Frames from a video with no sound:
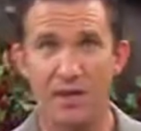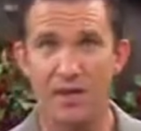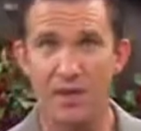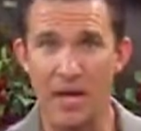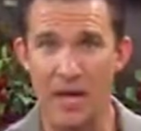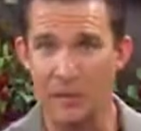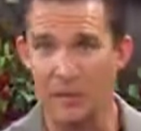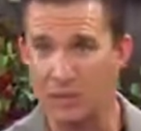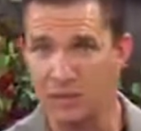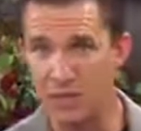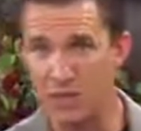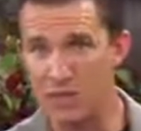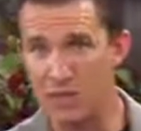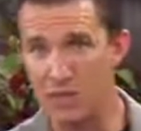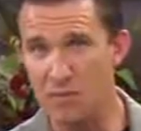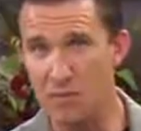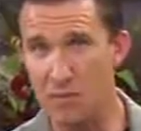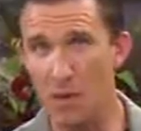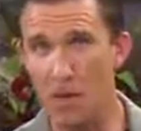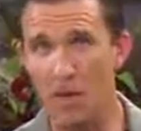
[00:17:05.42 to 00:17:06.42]
that which is
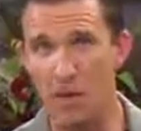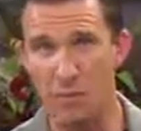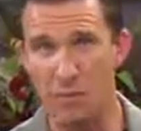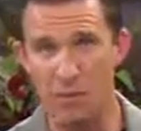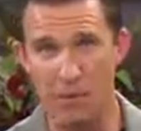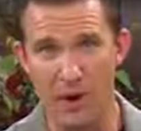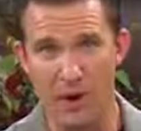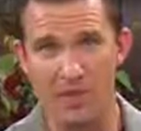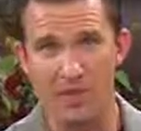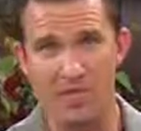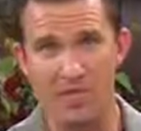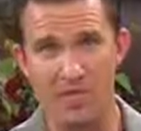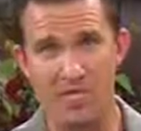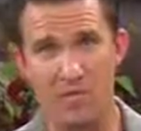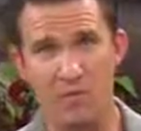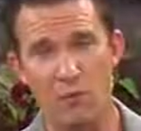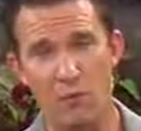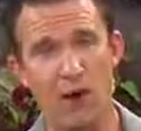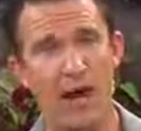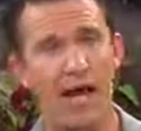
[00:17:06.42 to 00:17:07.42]
in part,
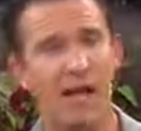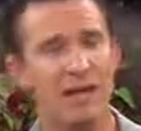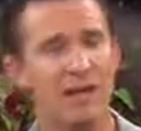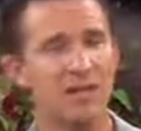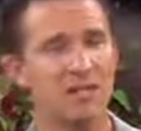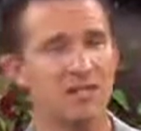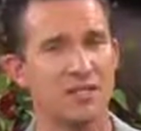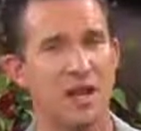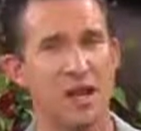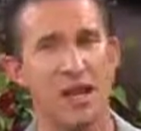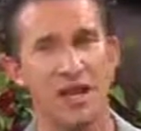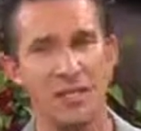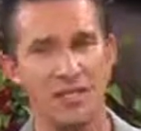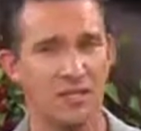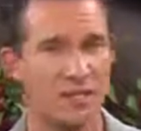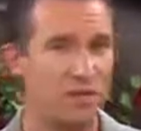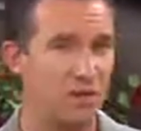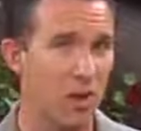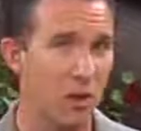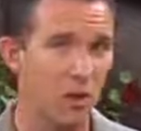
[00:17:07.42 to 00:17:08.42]
prophecy, miraculous knowledge,
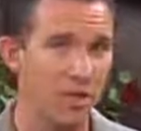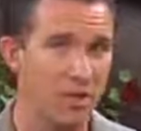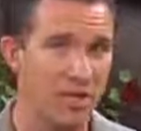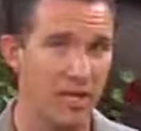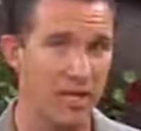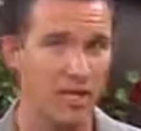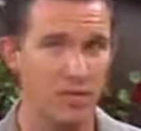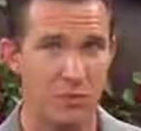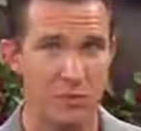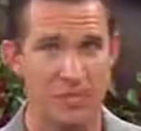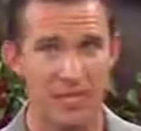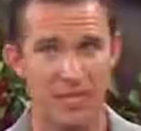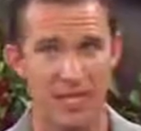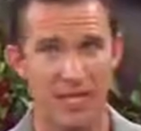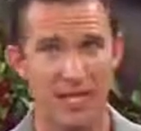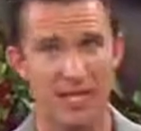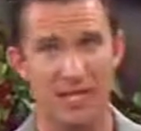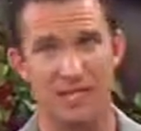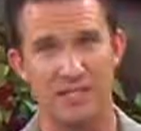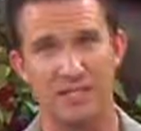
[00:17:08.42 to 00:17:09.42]
and those things would
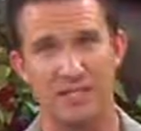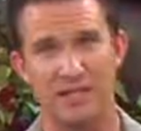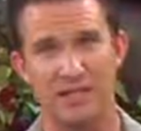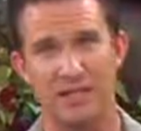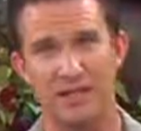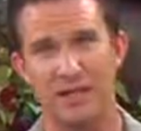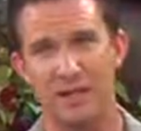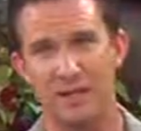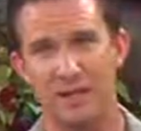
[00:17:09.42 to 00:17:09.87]
cease.